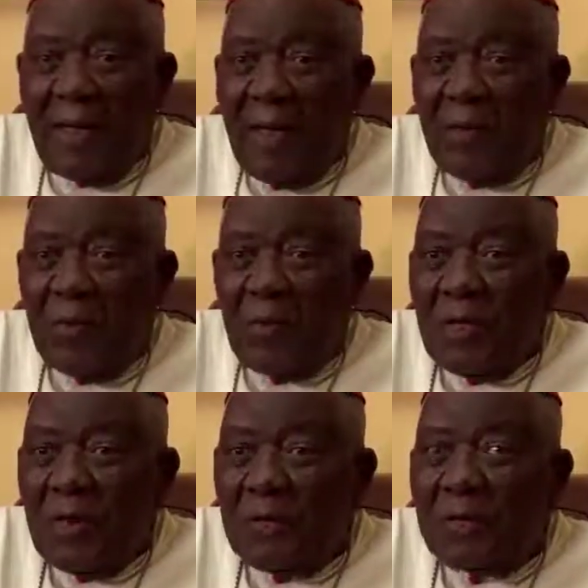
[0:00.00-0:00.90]
army
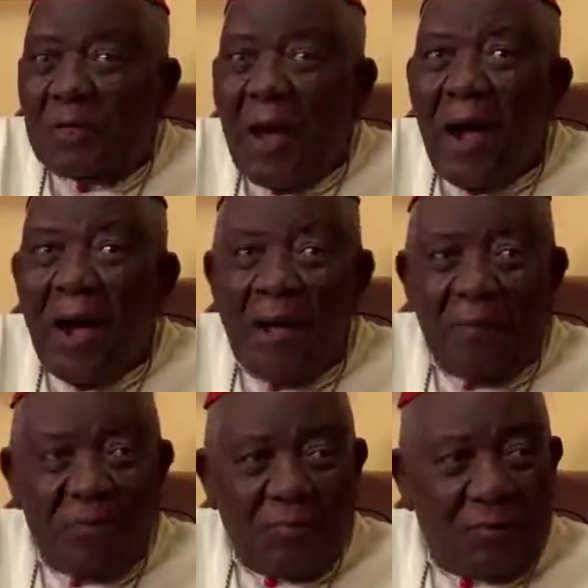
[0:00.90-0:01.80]
without
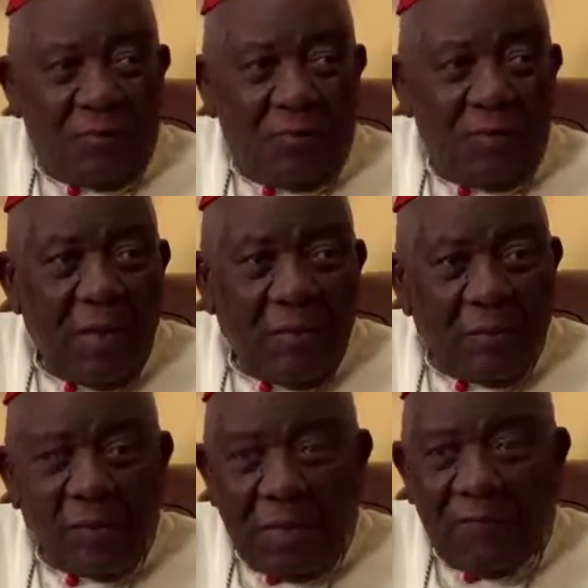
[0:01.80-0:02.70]
arms. They
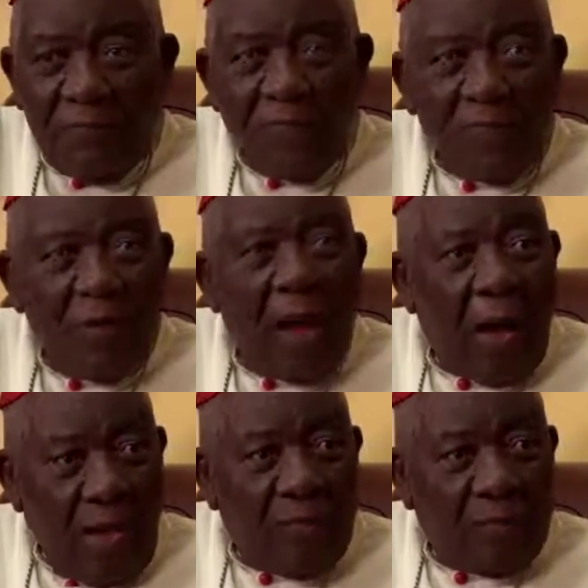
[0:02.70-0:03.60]
must have
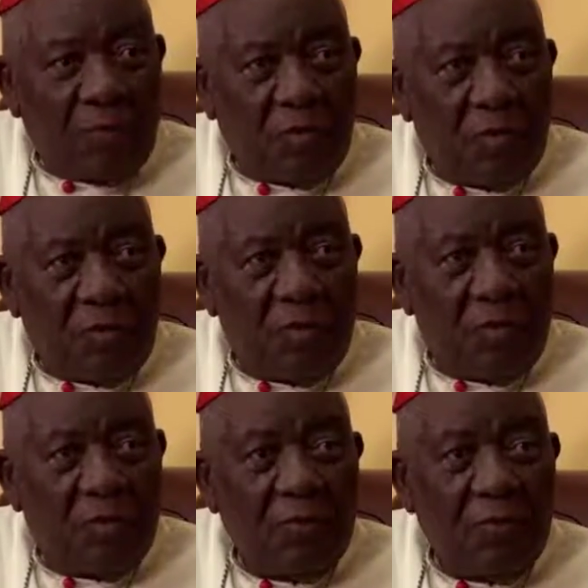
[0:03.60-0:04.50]
arms to be
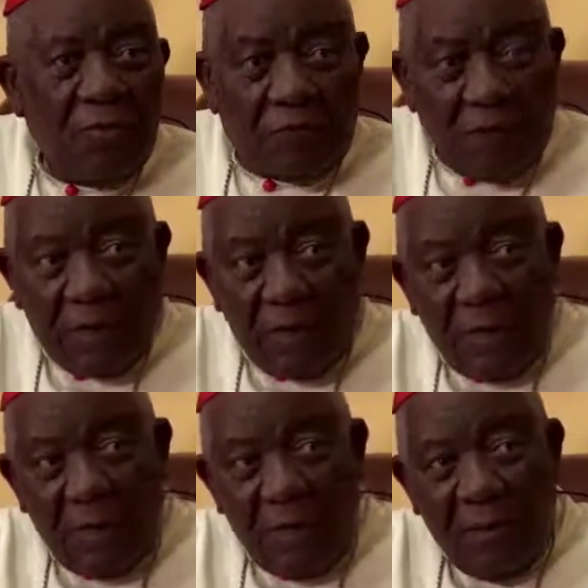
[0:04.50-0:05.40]
ready to defend
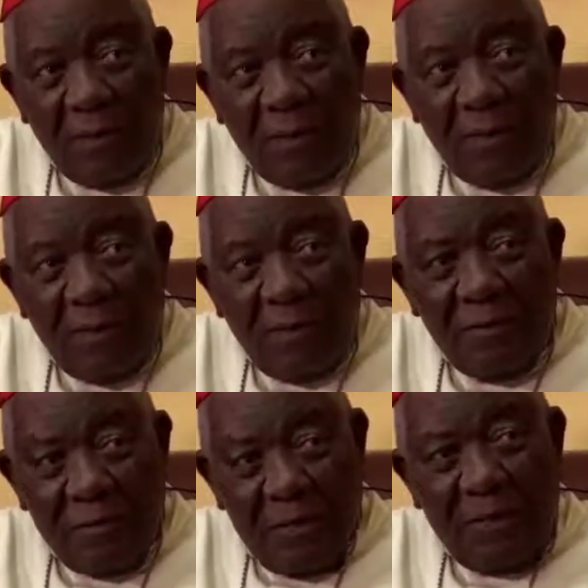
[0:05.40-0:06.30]

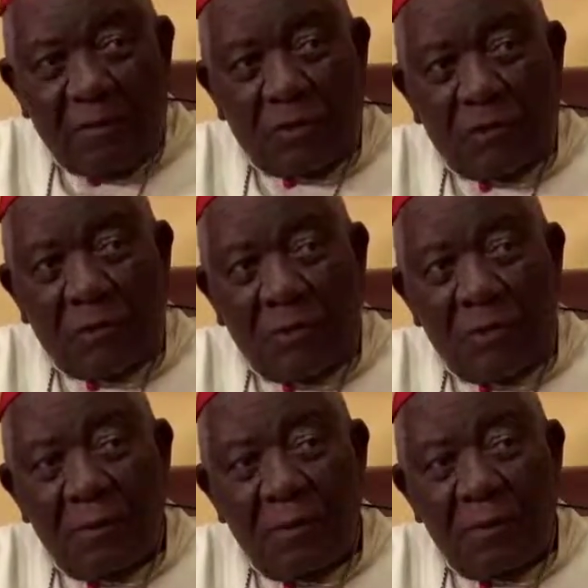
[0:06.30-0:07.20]
the nation.
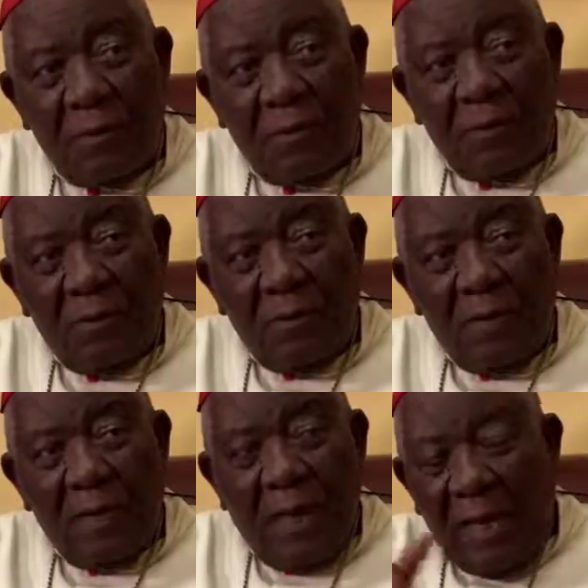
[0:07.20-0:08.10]

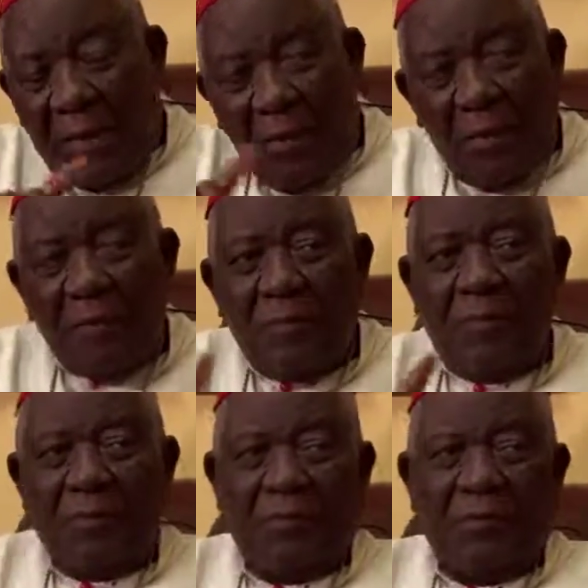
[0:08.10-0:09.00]
Any other
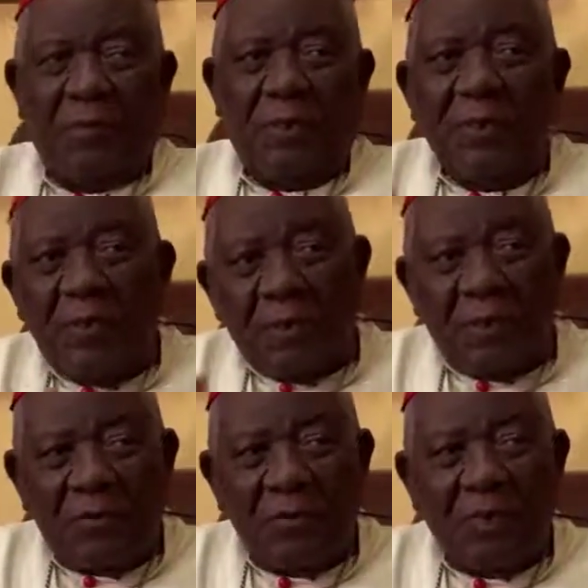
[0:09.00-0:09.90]
person, any
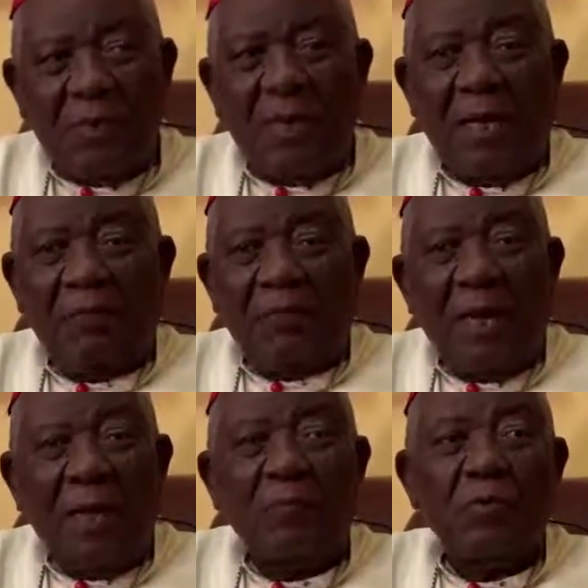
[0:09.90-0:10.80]
other citizen has
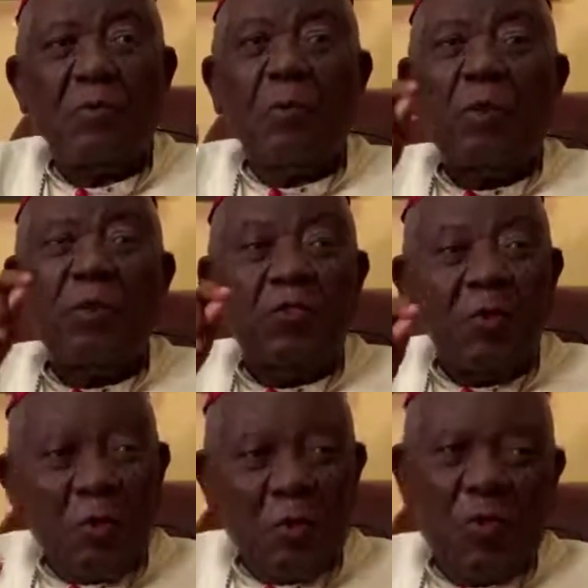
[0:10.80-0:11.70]
arms with
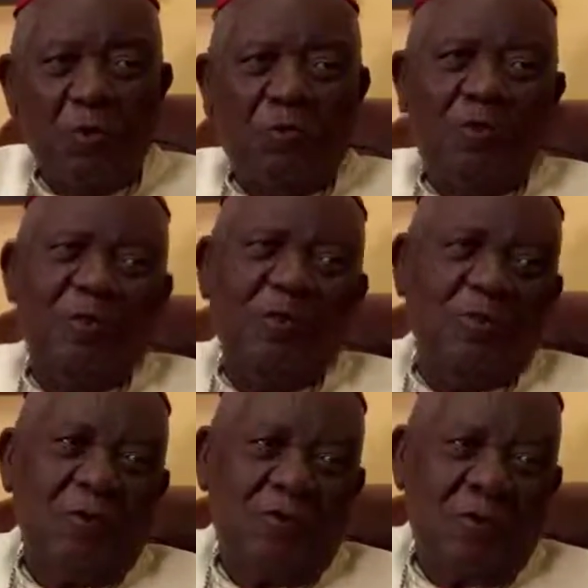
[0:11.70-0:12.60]
the
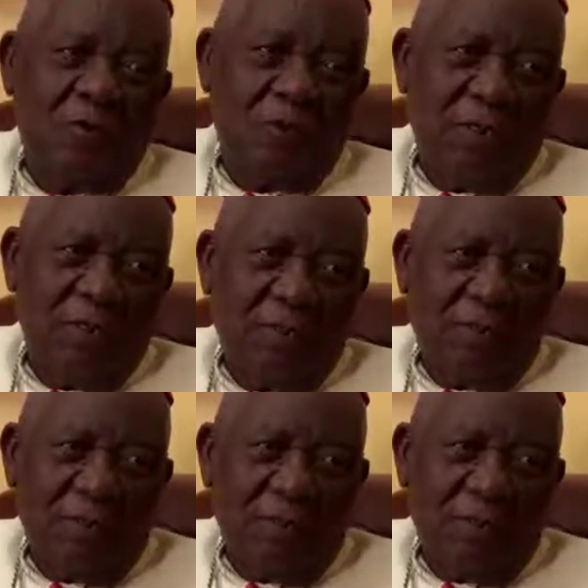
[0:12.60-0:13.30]
authorization of the state.